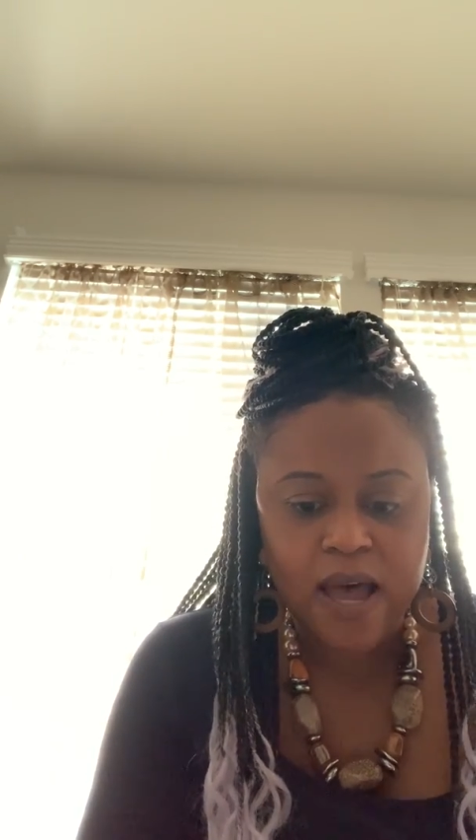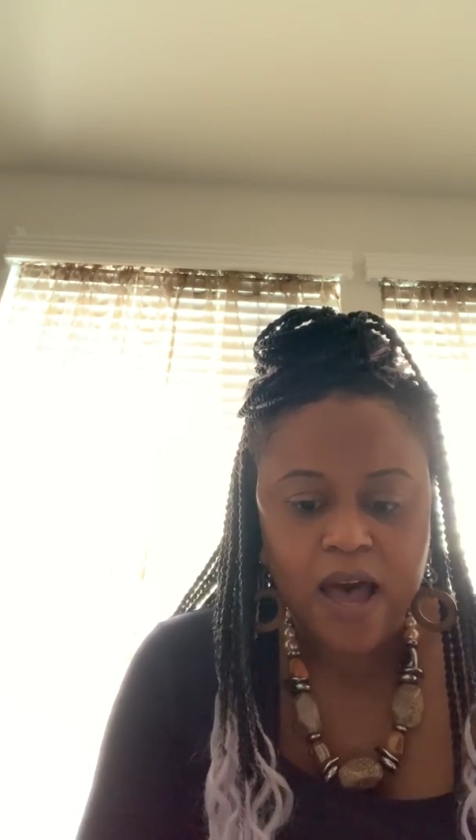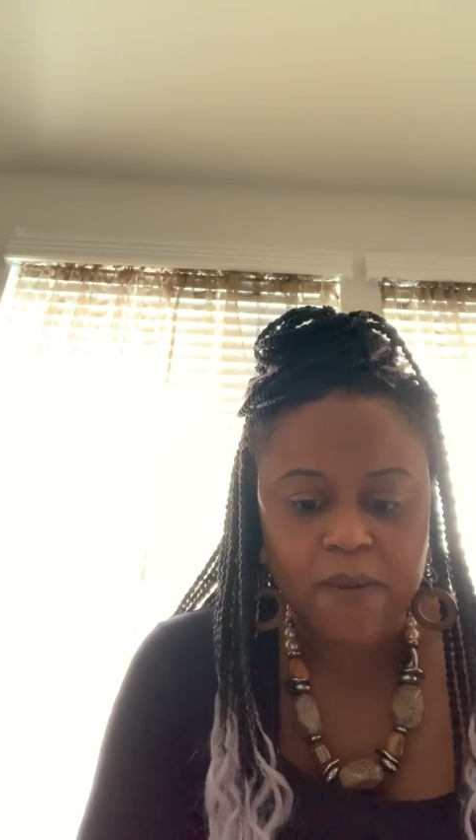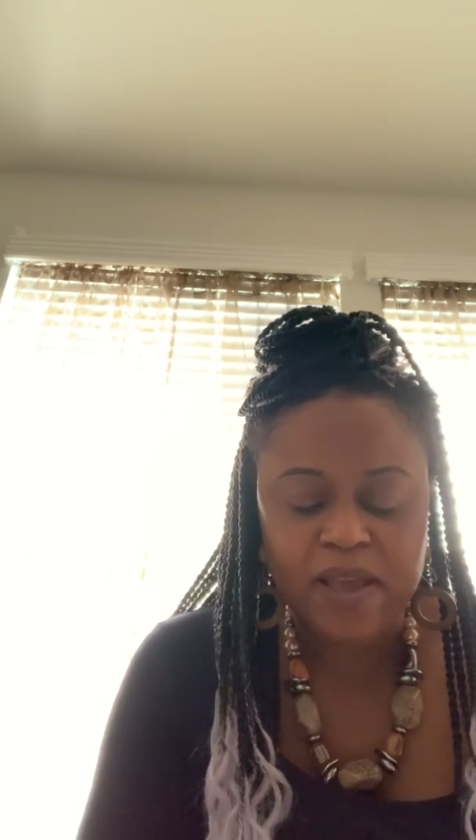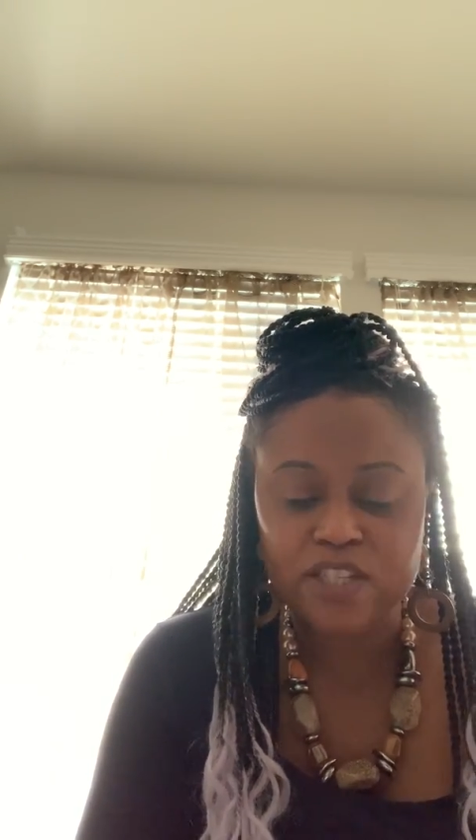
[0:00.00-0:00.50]

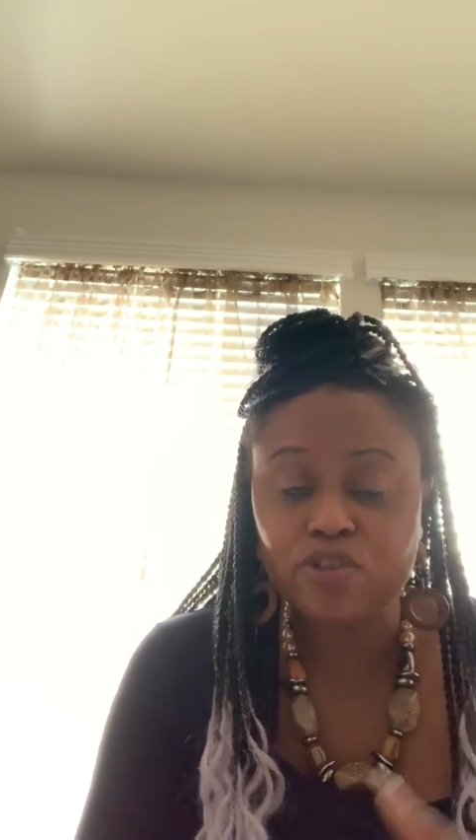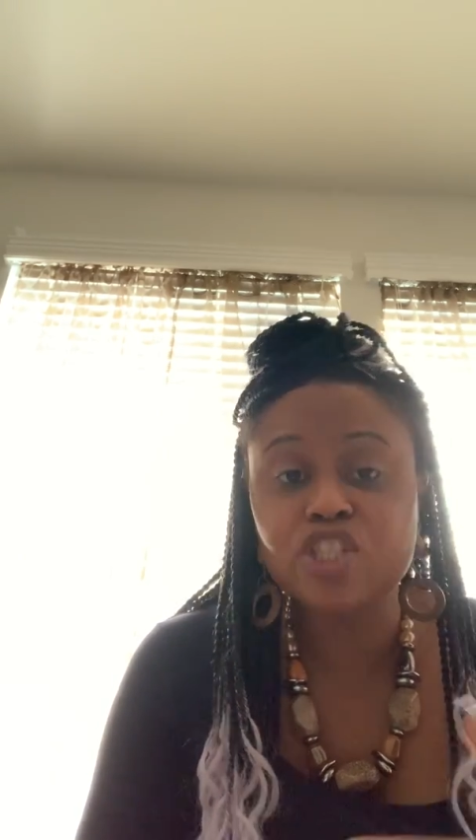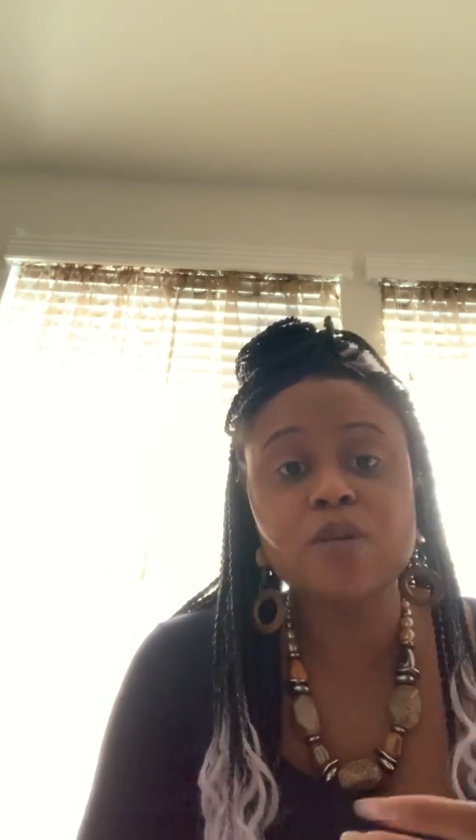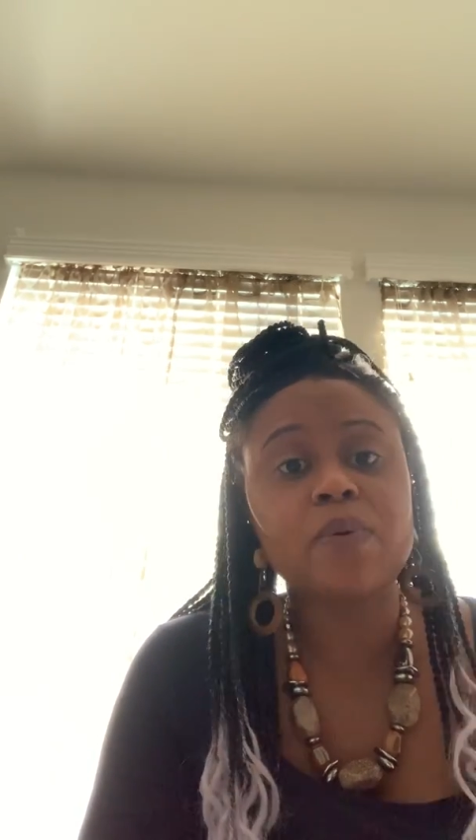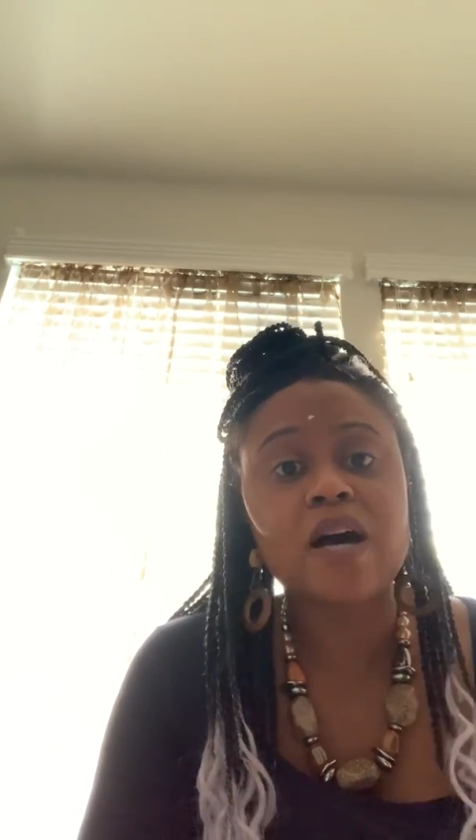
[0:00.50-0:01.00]
And so
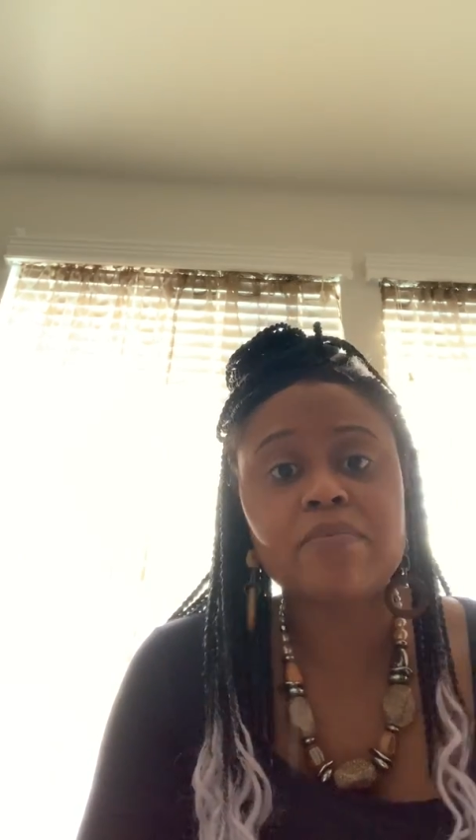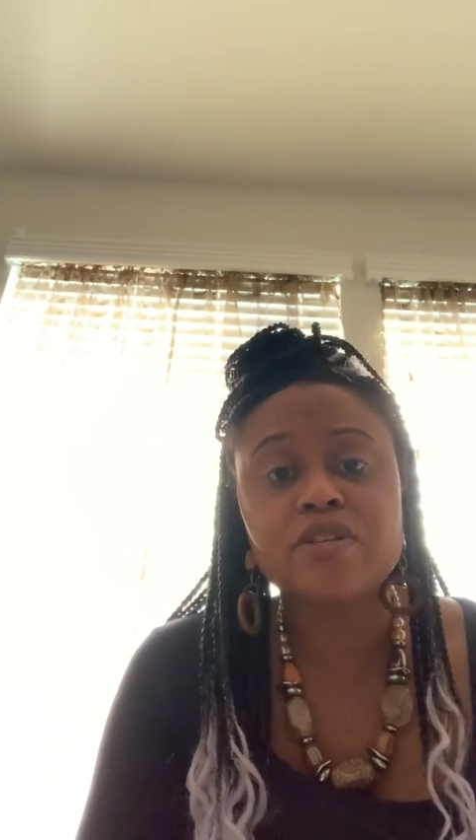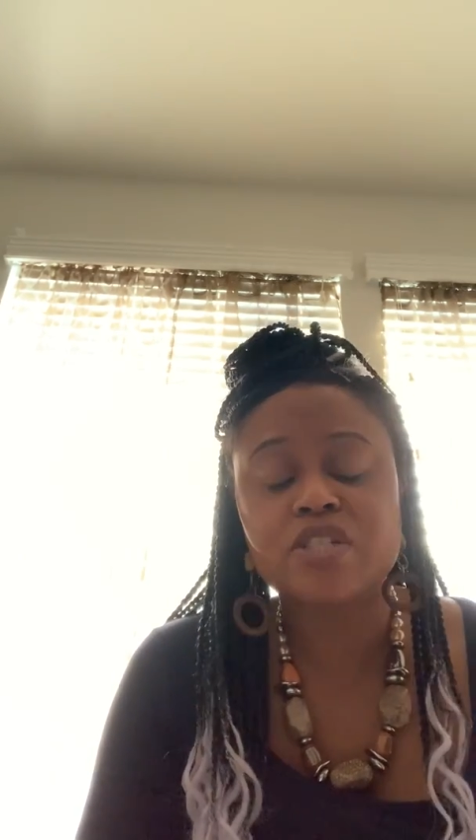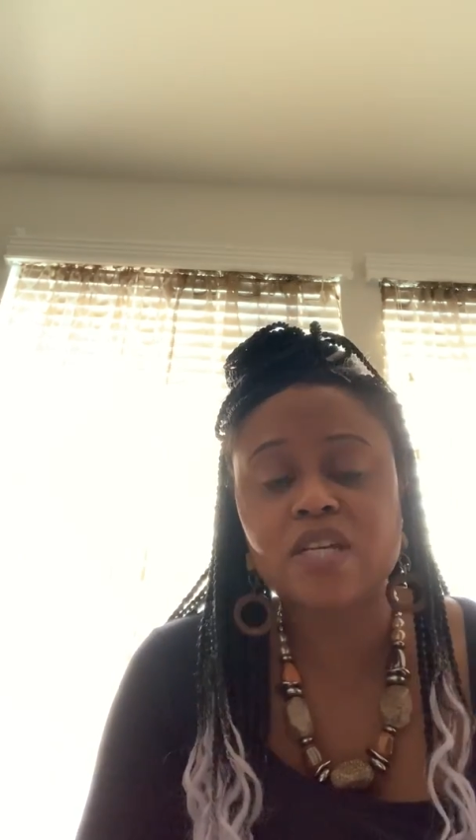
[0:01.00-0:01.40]
she published